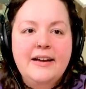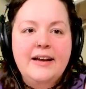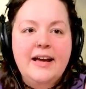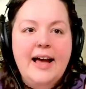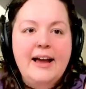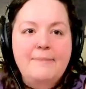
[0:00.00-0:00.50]

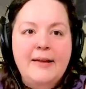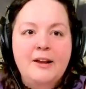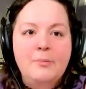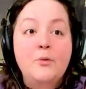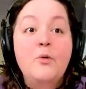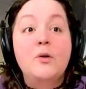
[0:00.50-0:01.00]
I've been there
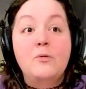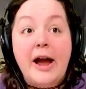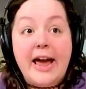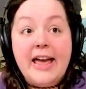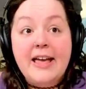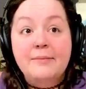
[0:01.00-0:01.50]
before,
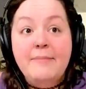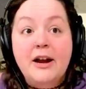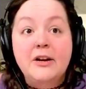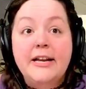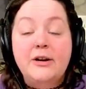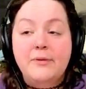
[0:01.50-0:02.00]
right? Make her
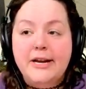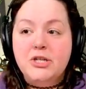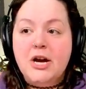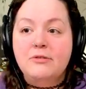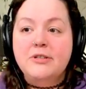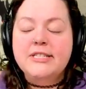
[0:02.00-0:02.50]
like reach
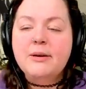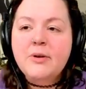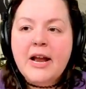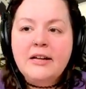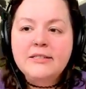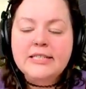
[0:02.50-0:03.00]
out to someone
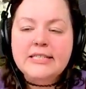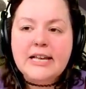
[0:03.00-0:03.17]
else.